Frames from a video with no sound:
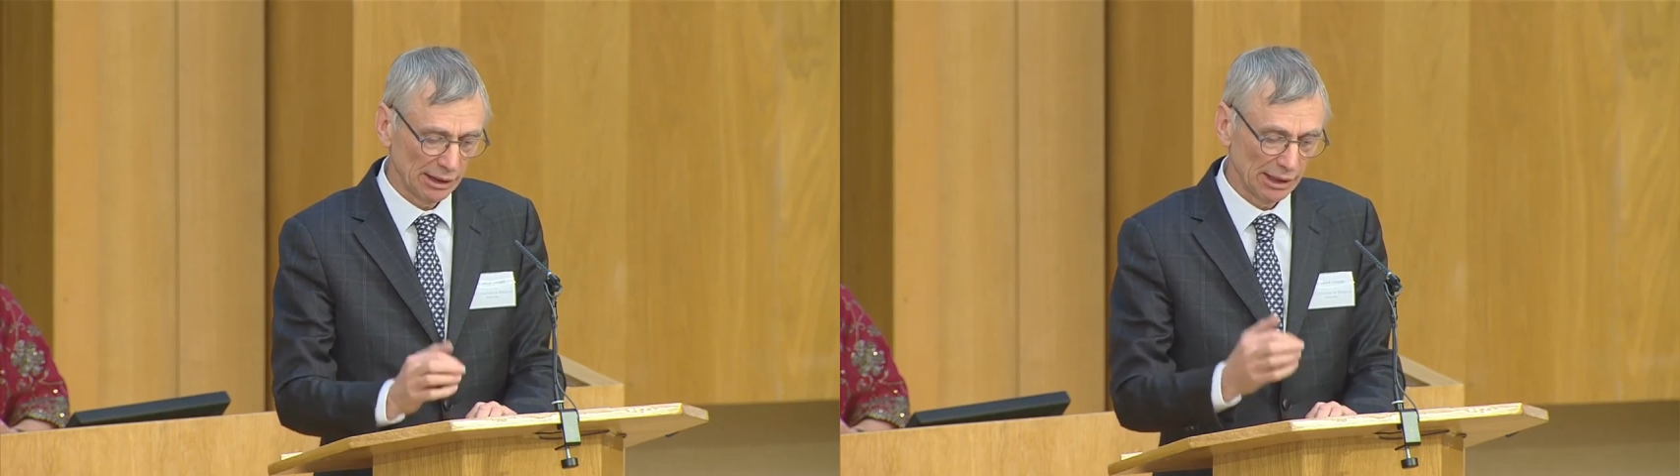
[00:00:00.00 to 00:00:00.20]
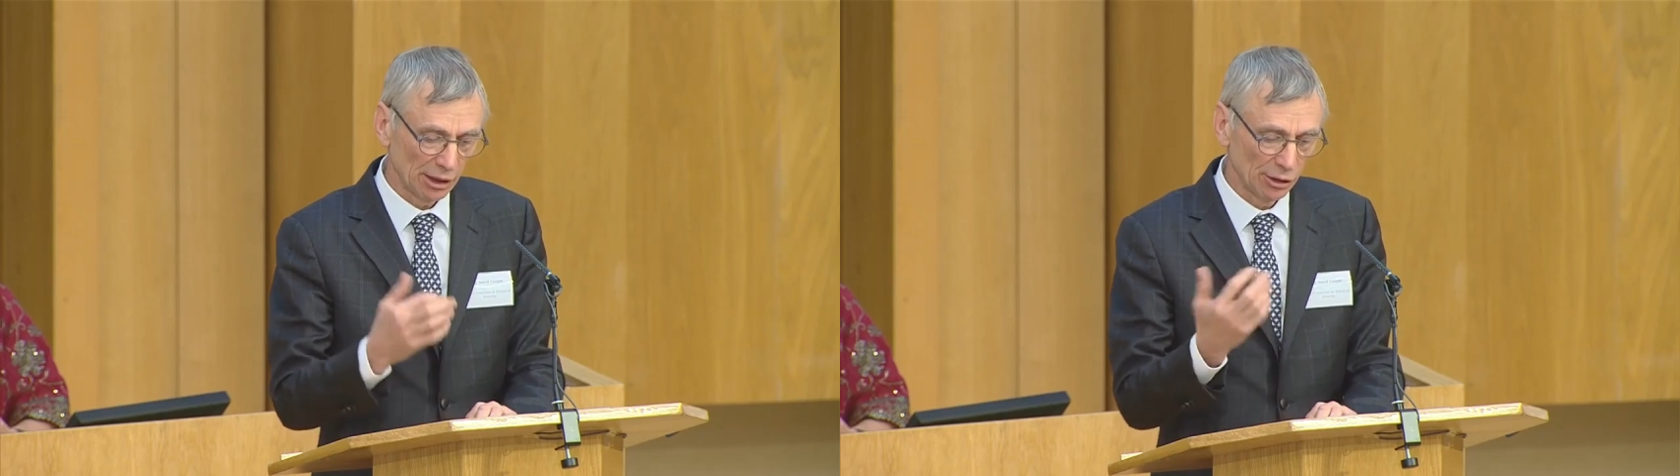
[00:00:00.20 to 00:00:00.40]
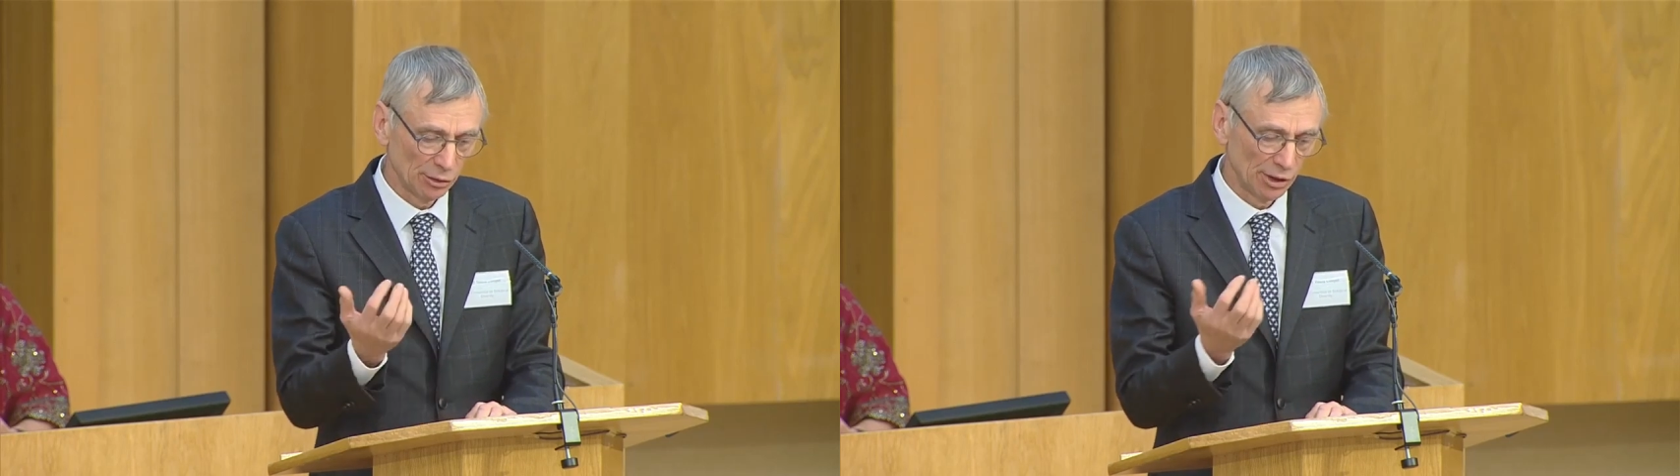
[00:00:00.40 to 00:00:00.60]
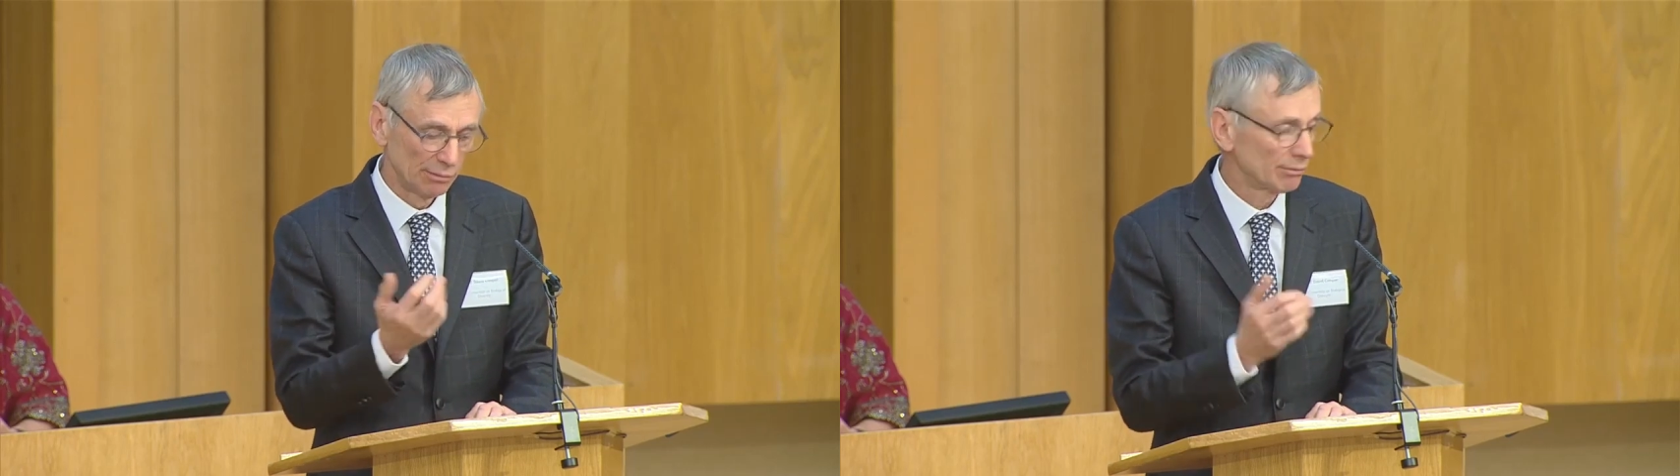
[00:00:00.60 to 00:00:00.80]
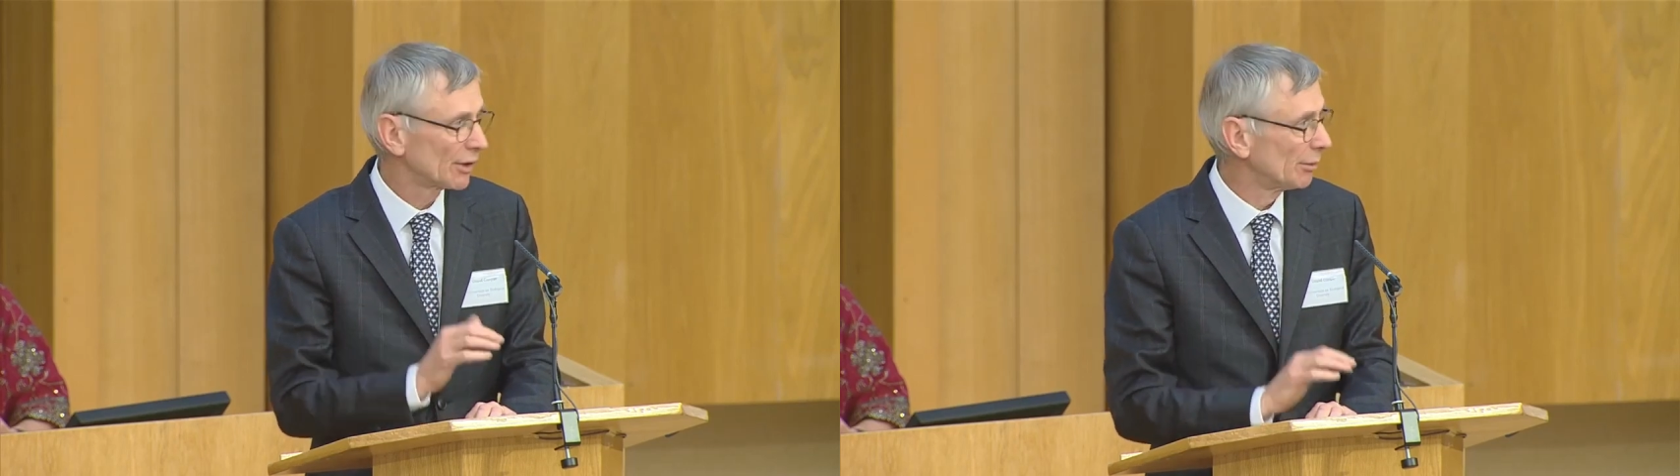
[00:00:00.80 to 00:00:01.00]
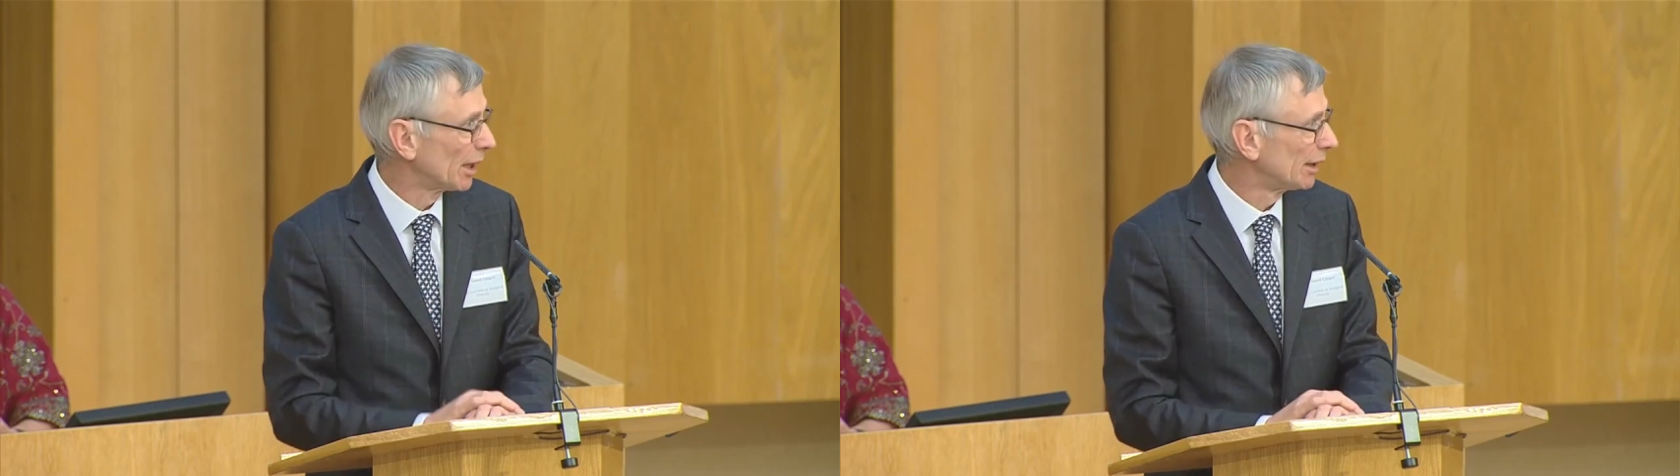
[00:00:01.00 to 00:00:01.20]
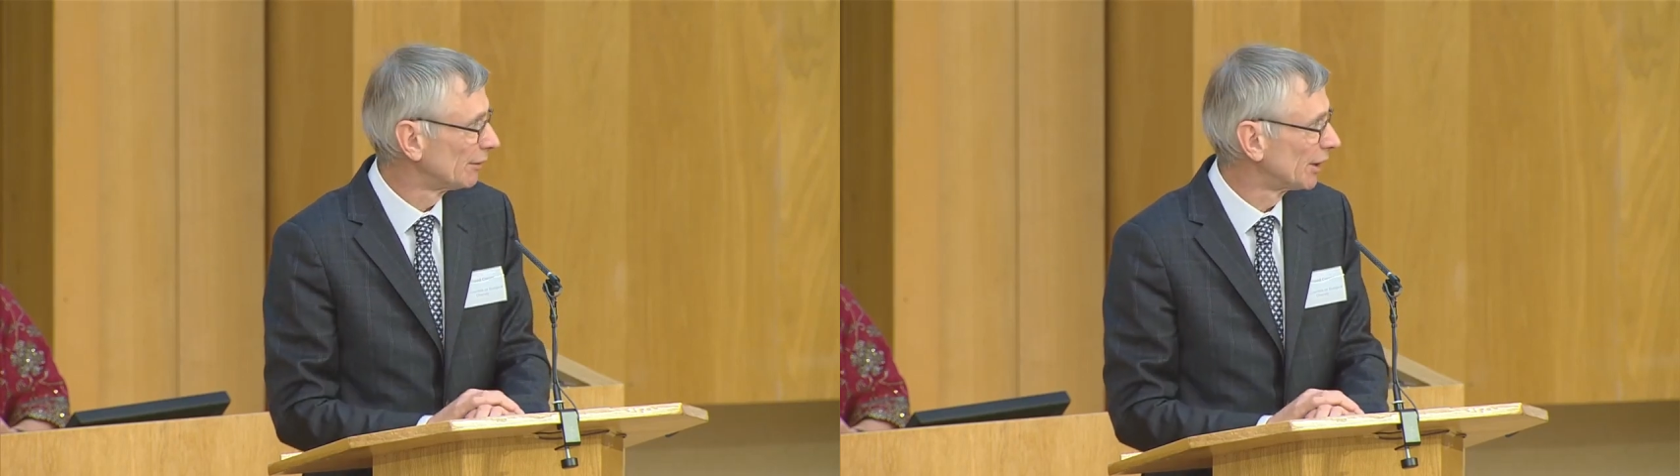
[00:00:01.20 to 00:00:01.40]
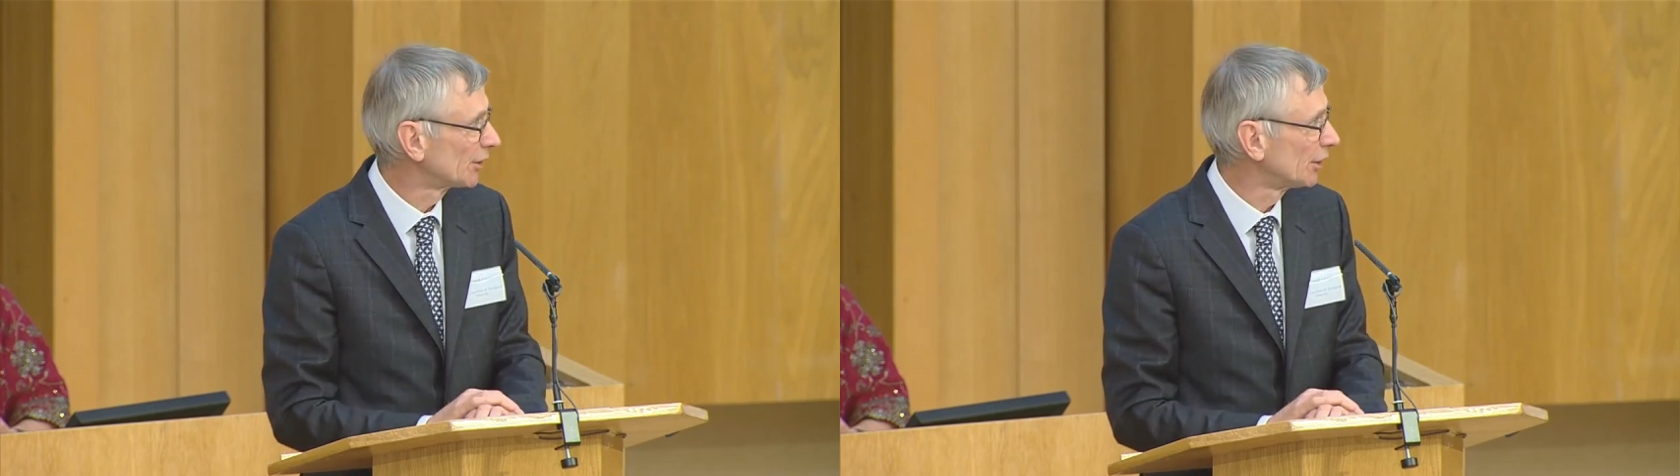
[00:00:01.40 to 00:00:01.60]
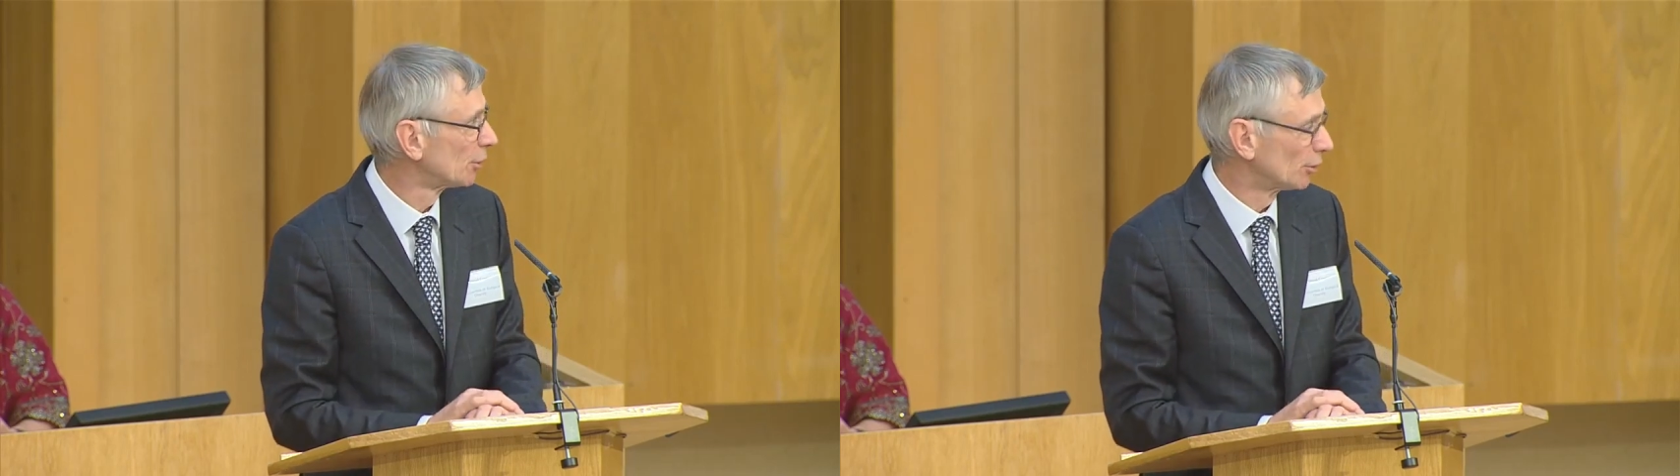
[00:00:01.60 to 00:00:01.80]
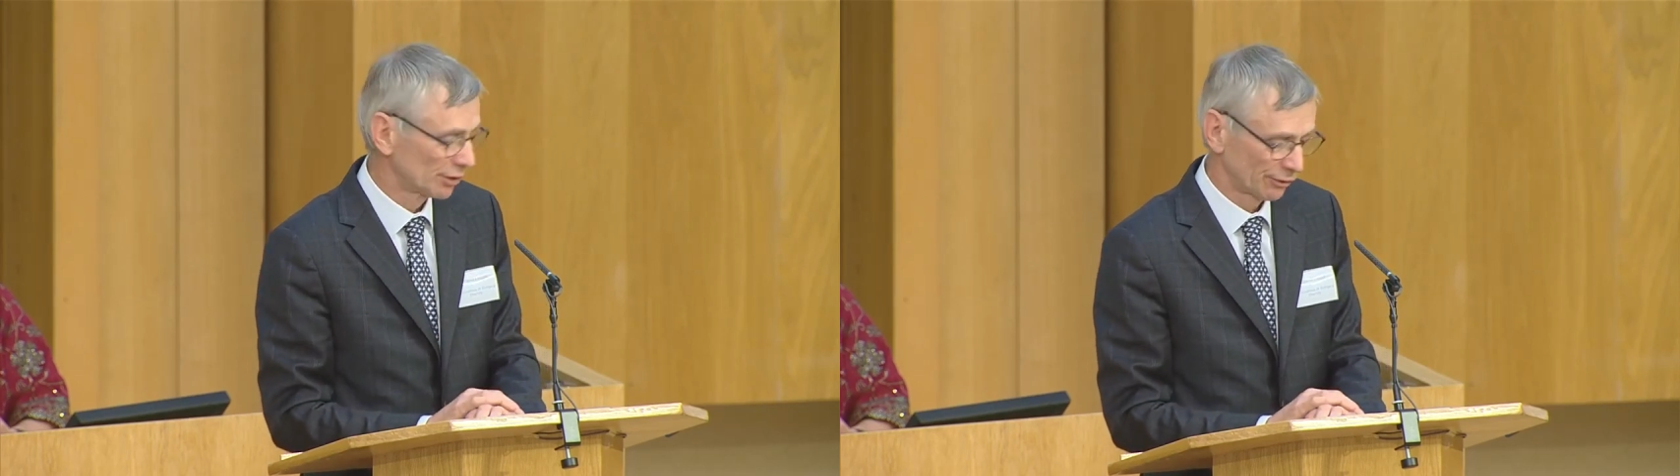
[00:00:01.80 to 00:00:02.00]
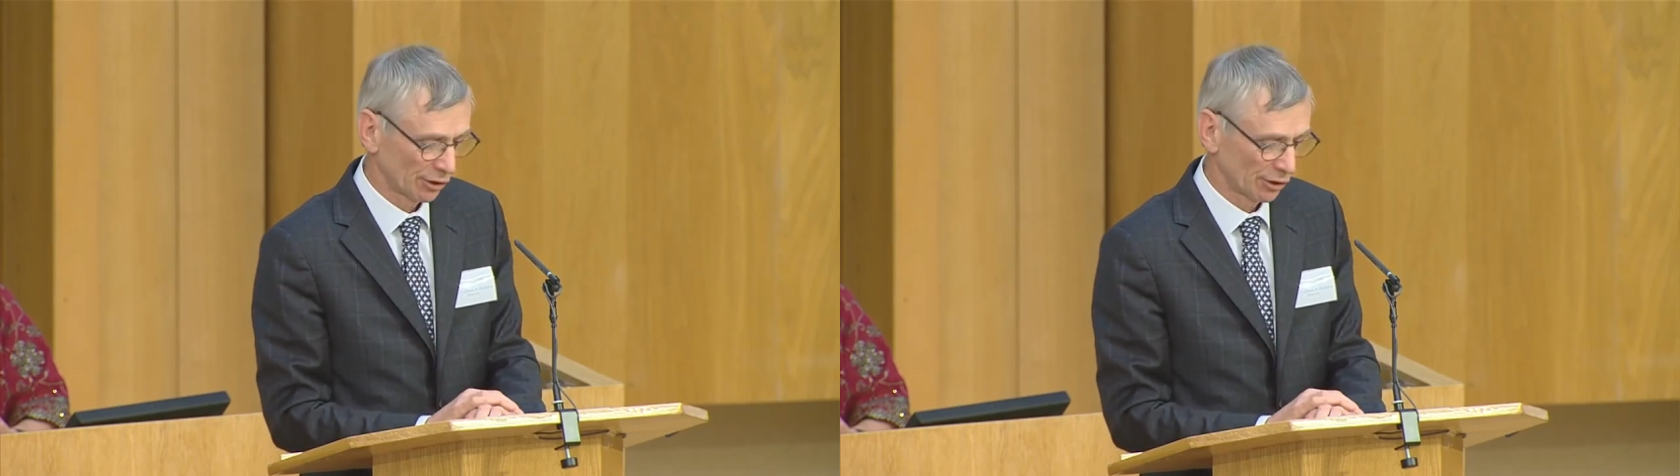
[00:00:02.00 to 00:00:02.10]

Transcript: include the biodiversity laws of